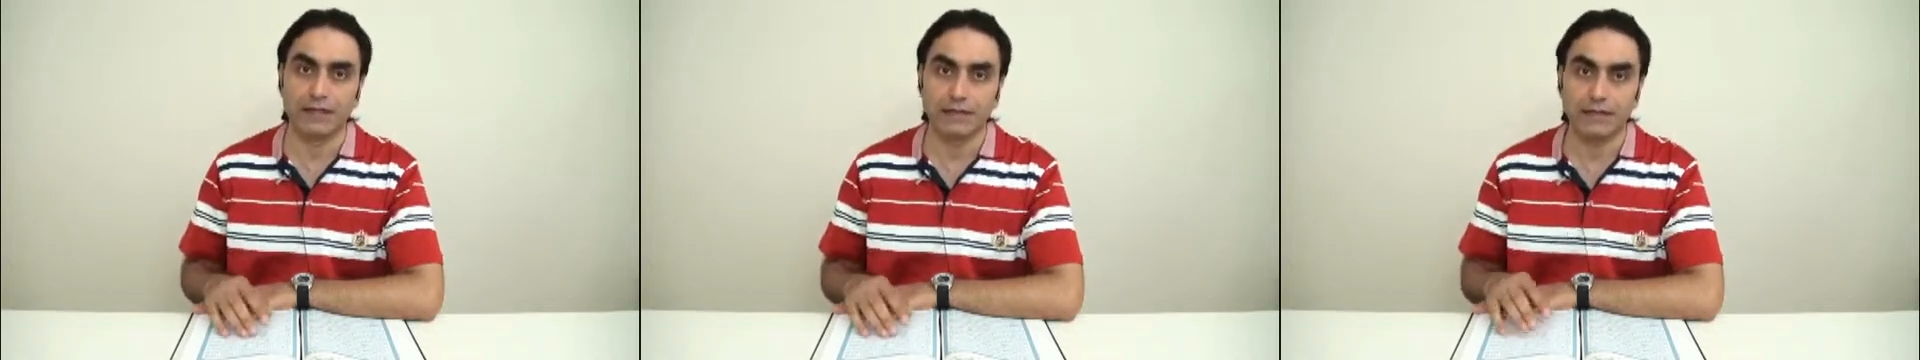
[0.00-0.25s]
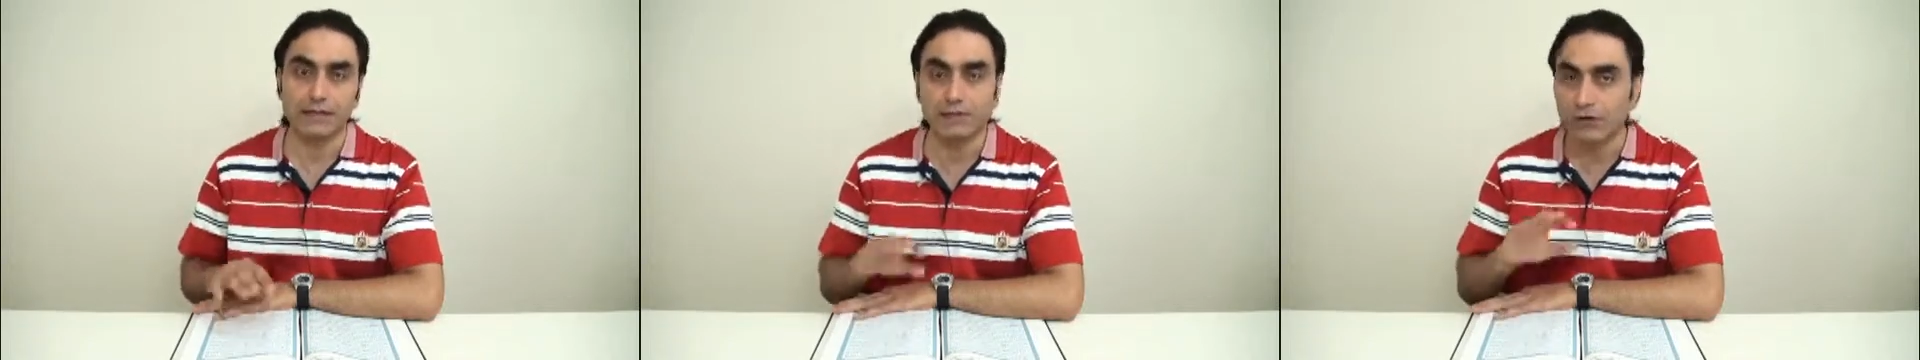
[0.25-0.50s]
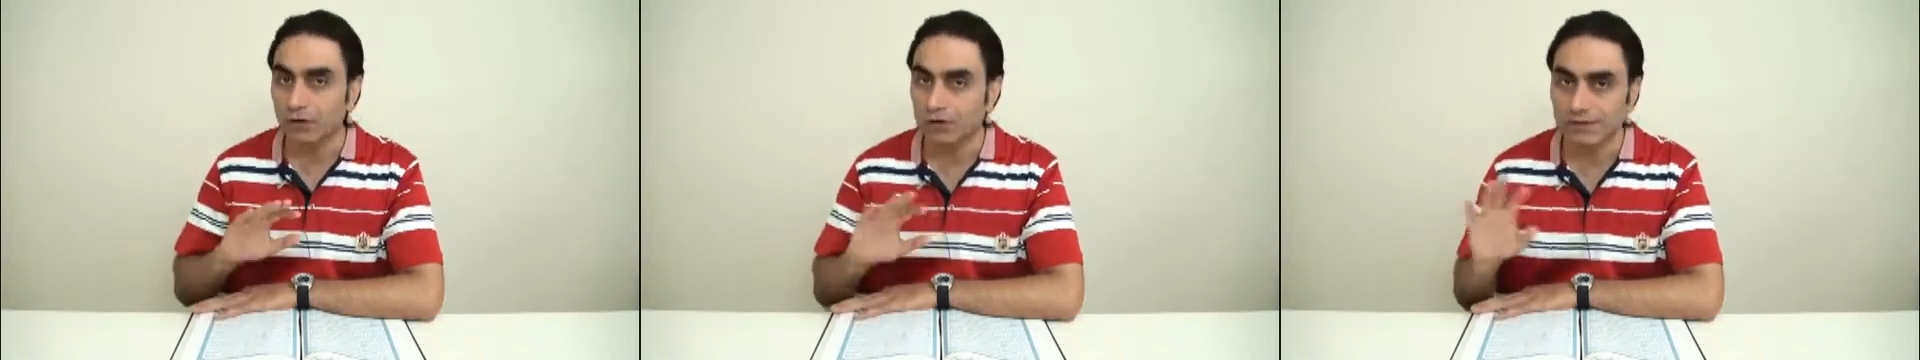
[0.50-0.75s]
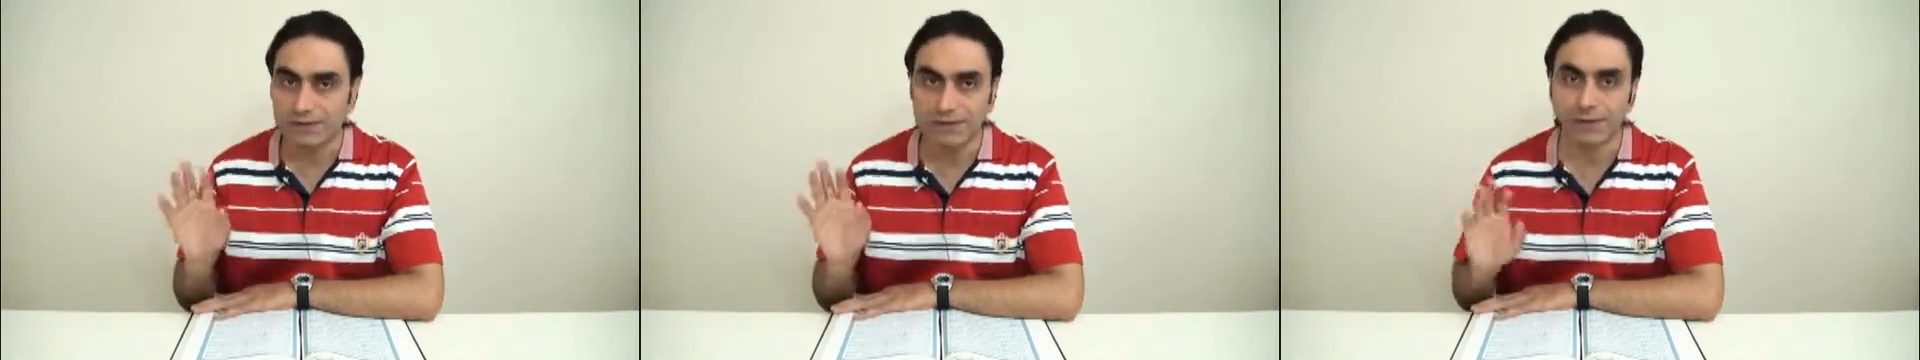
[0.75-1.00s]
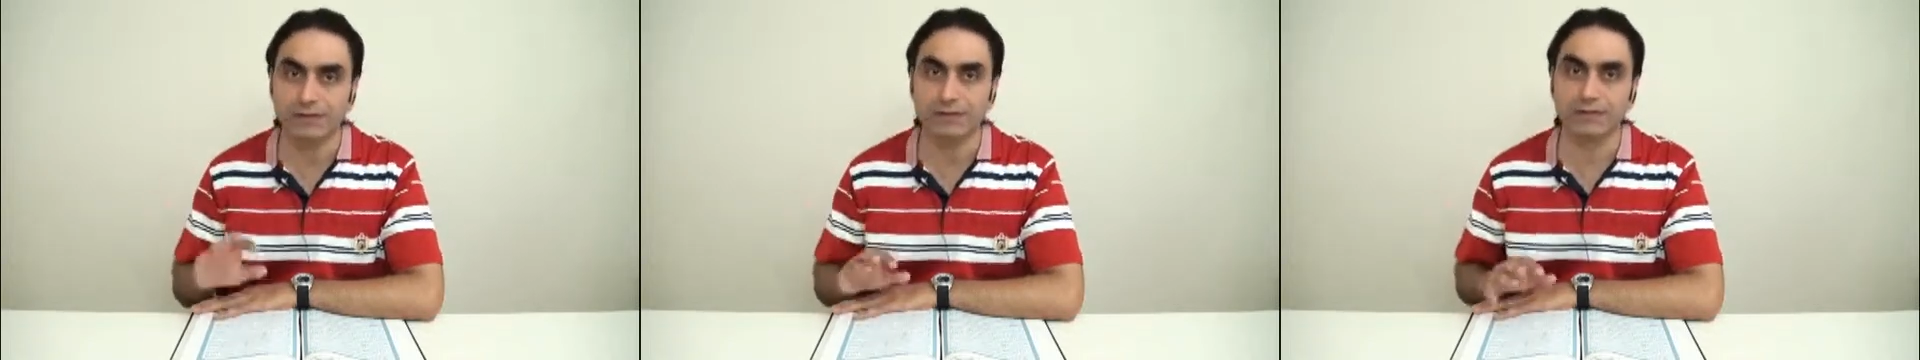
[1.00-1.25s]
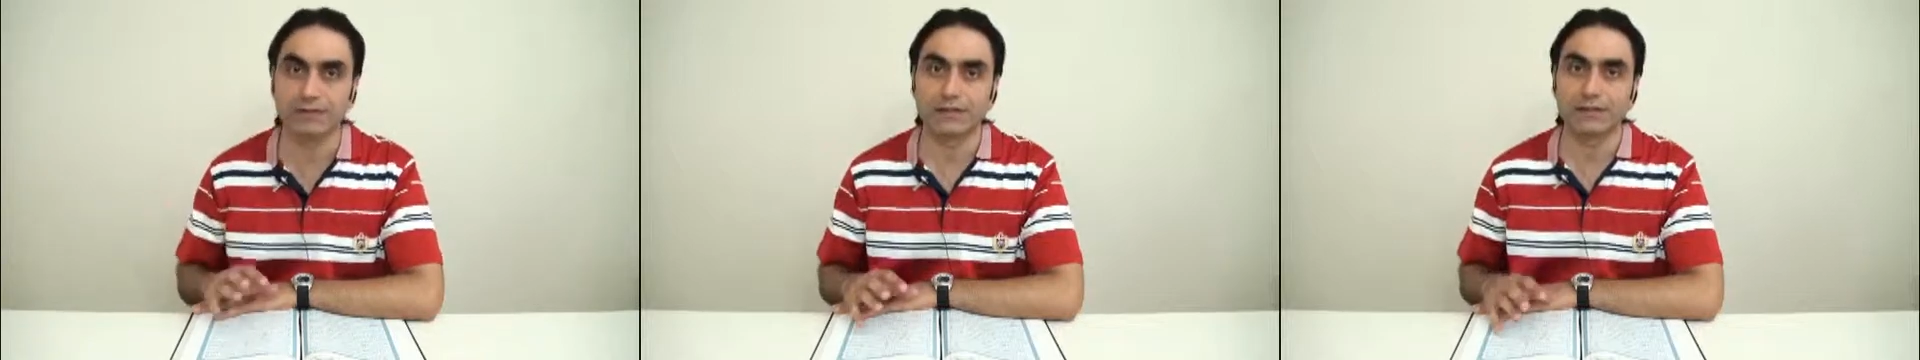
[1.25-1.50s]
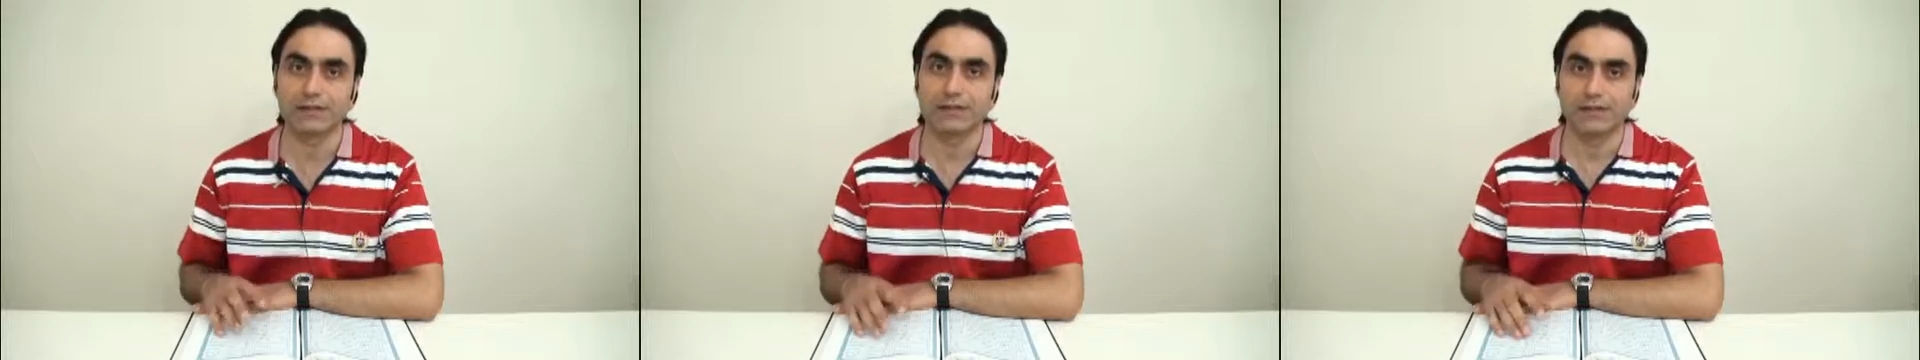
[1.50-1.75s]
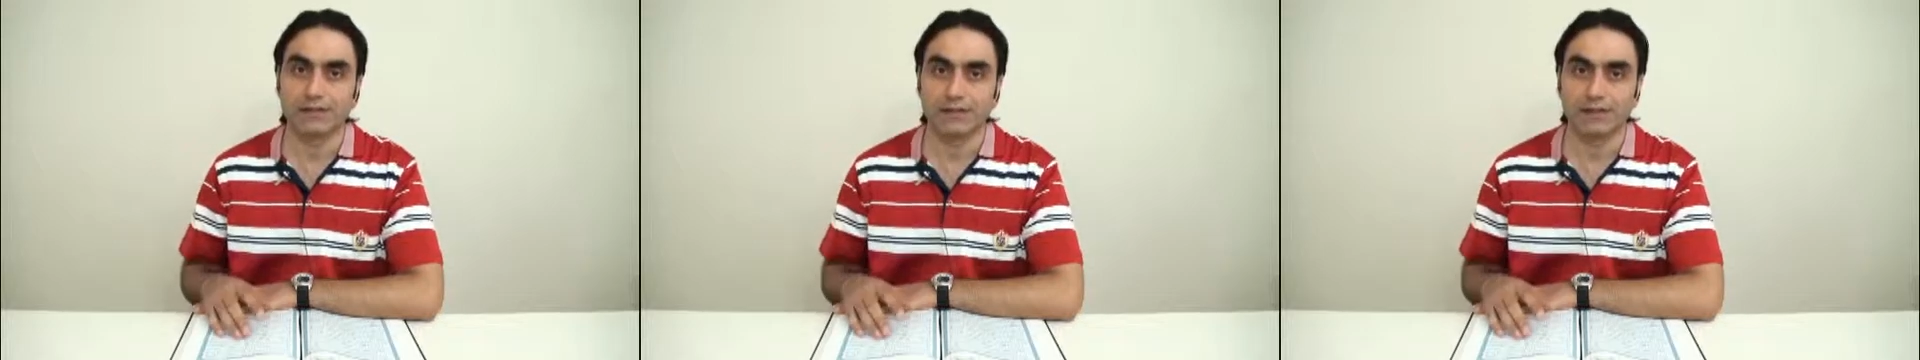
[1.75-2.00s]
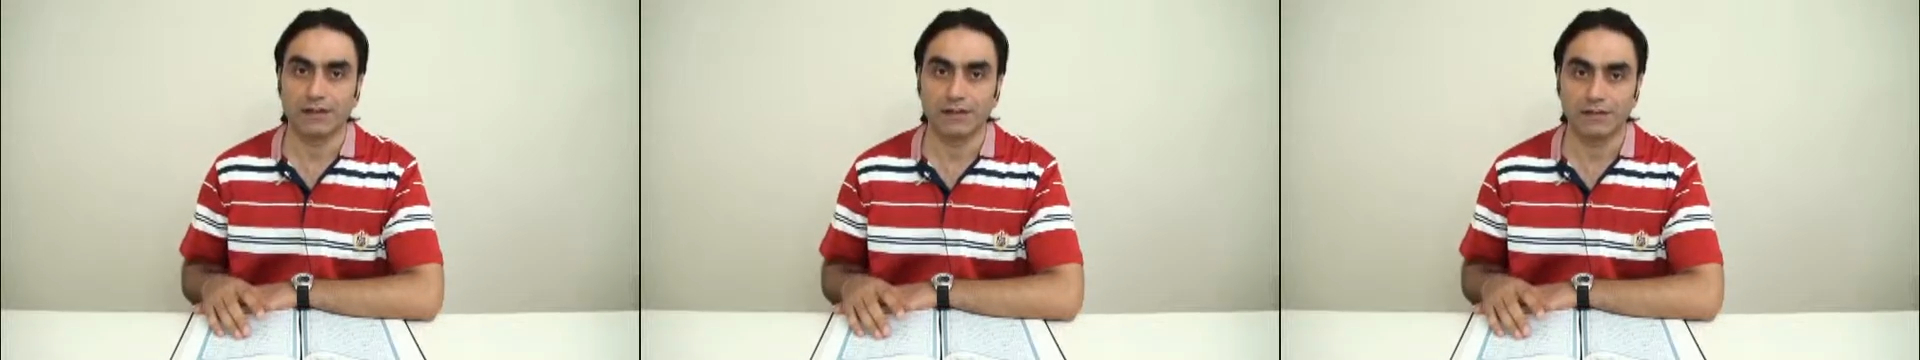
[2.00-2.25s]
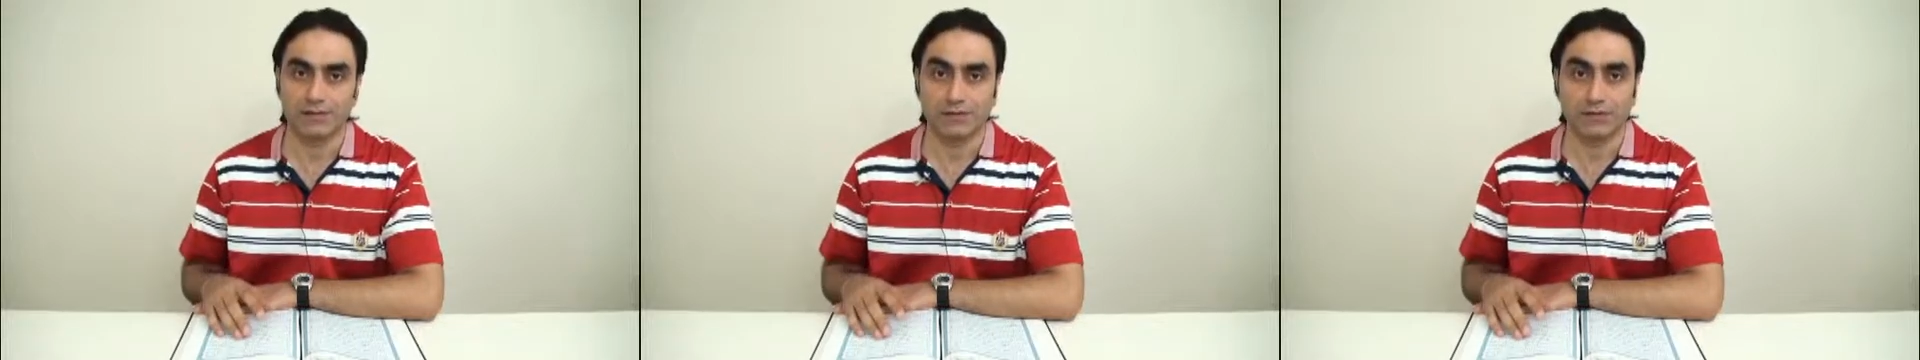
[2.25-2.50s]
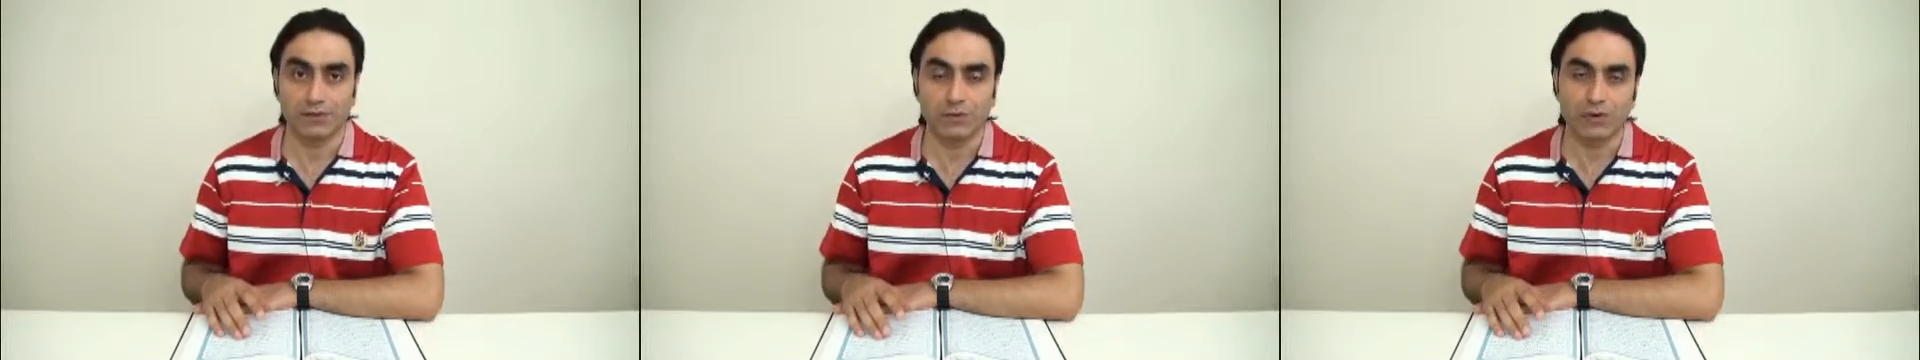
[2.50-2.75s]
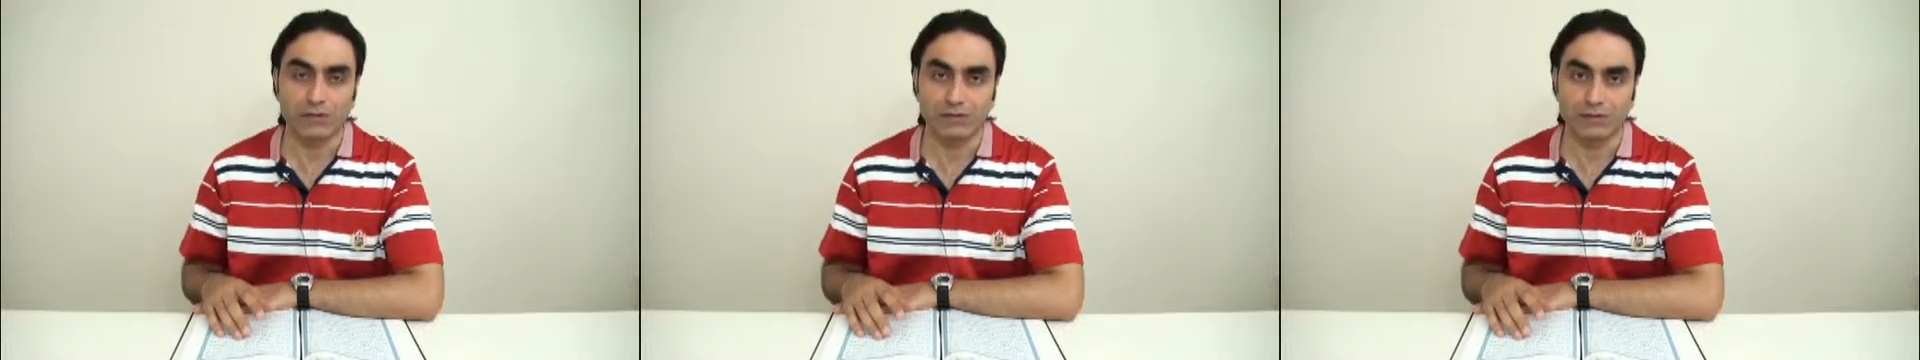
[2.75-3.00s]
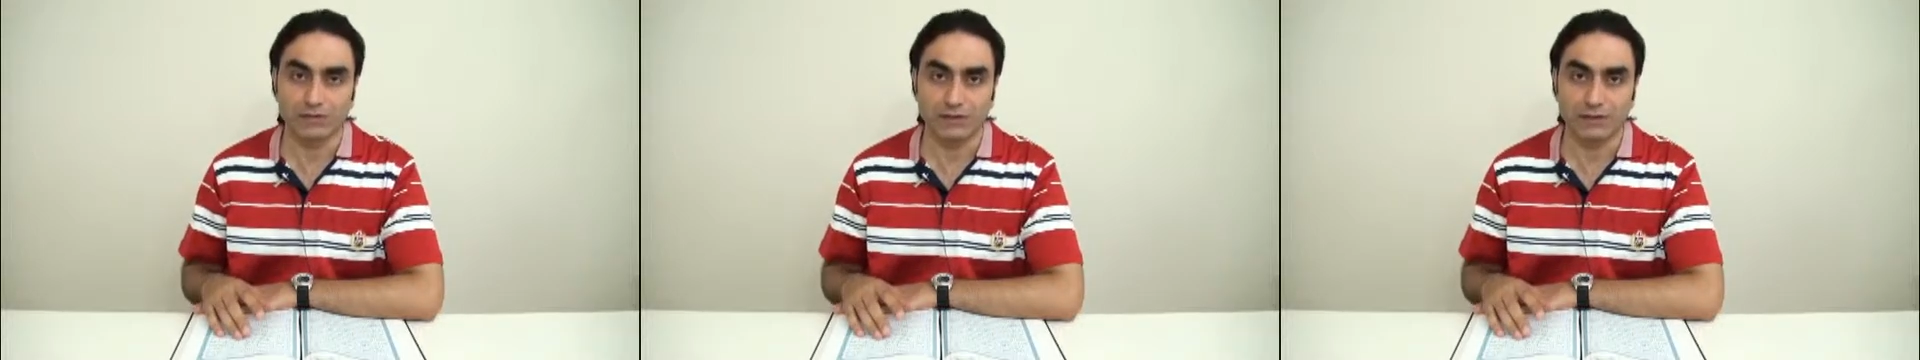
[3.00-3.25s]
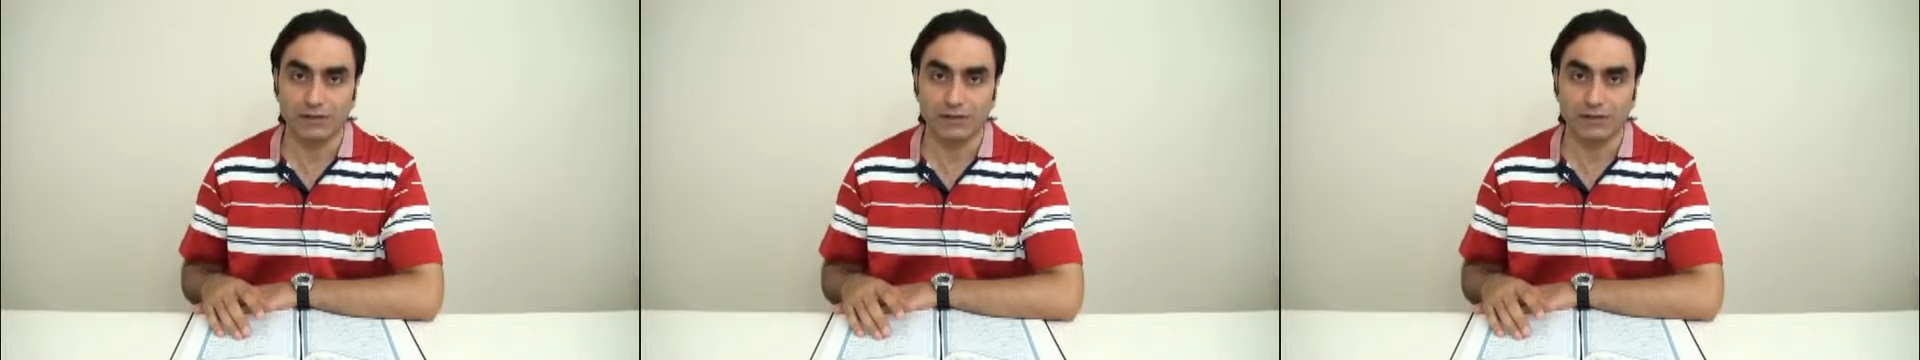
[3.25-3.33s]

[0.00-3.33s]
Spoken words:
He knows their situation.